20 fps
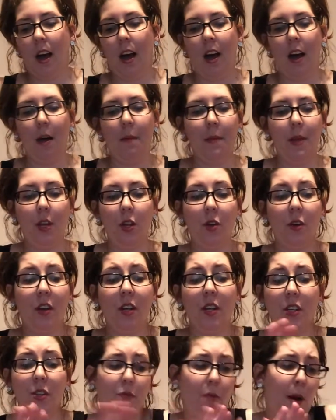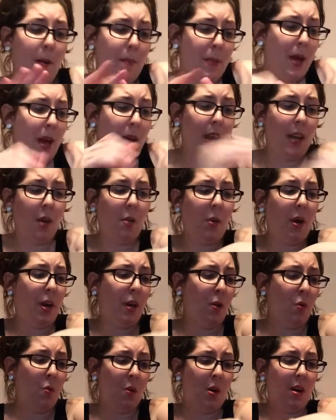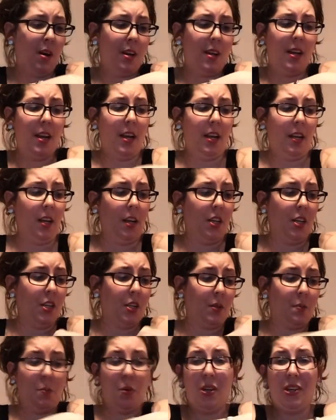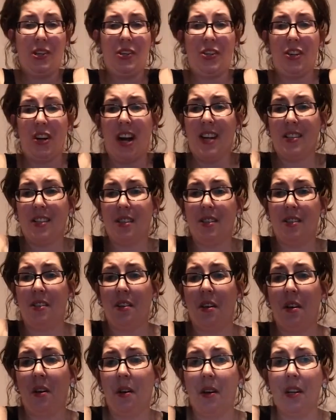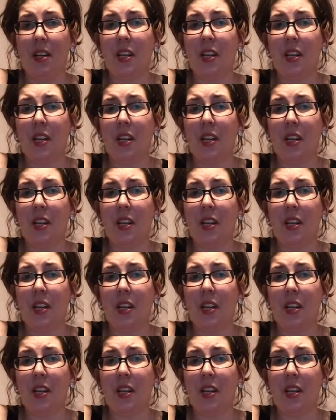And you can just rub it anywhere you want and it just moisturizes you.